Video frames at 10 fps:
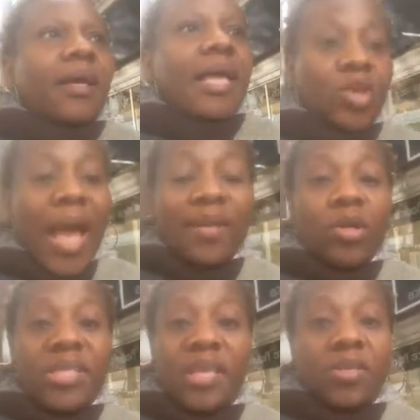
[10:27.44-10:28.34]
So I
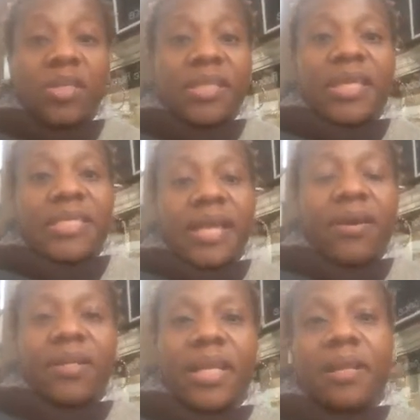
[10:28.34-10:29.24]
don't say such things
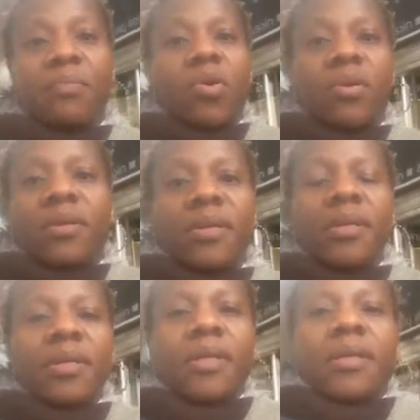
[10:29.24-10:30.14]
around anymore.
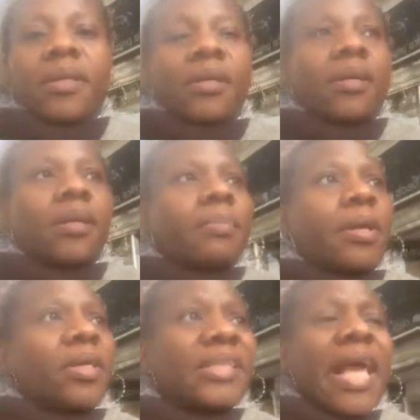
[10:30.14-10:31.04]

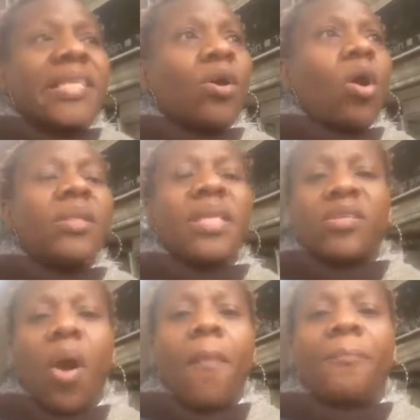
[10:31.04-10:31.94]
Because there is all this
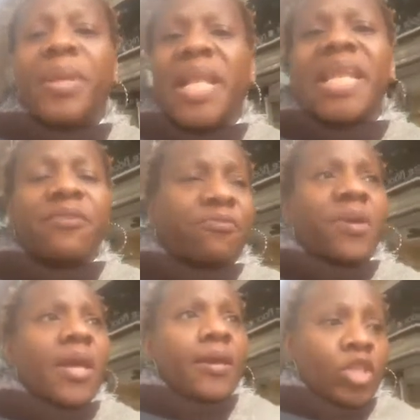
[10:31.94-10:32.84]
unbelief
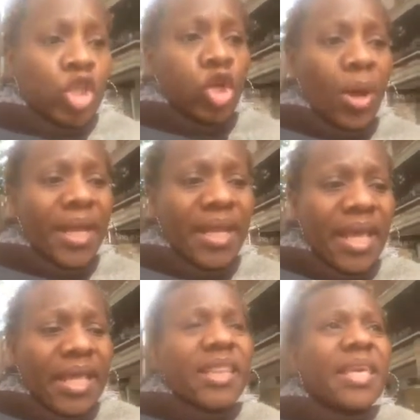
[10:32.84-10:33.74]
showing
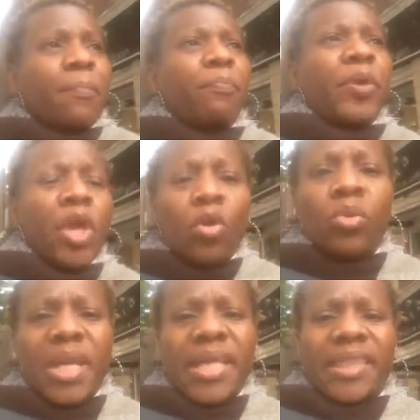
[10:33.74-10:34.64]
the
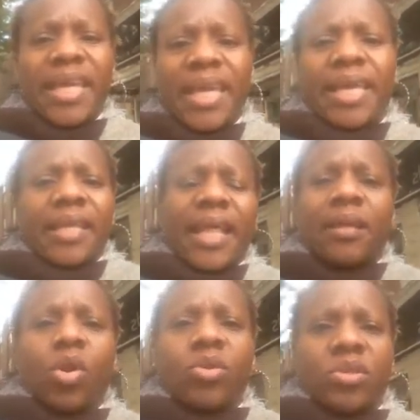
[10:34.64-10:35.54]
puny thinking
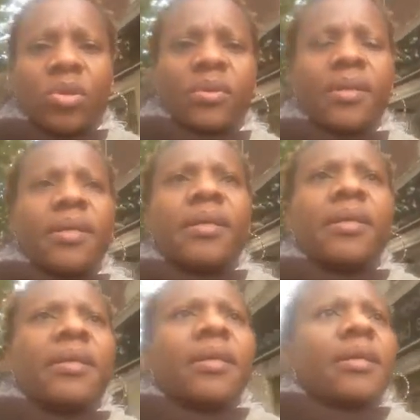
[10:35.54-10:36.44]
that goes on
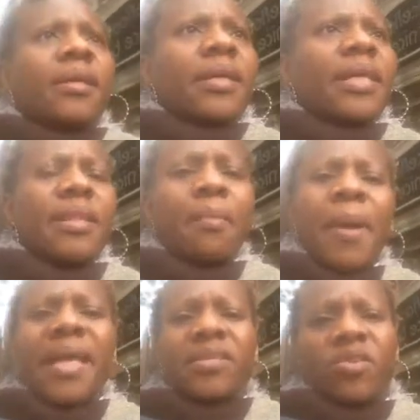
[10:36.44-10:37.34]
in the
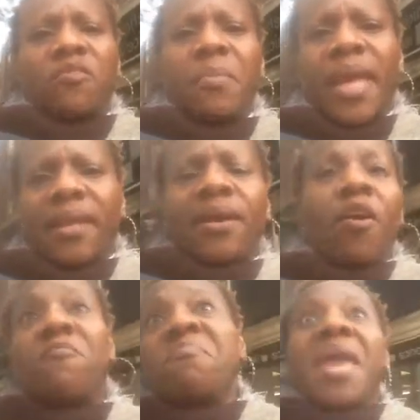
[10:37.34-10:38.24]
minds of men,
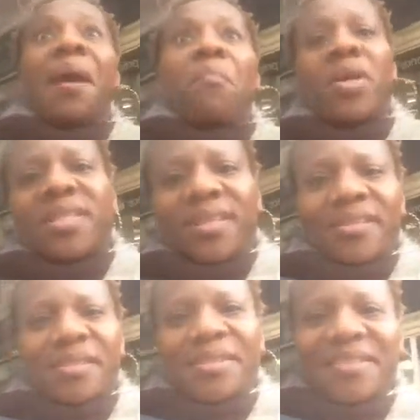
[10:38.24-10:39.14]
of mere
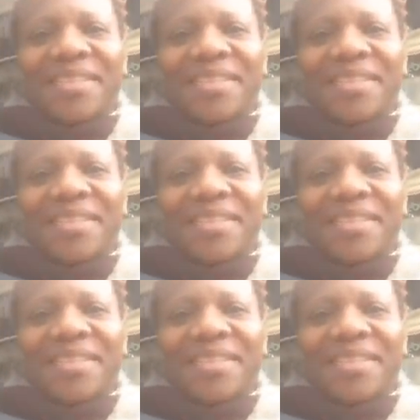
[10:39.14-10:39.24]
mortals.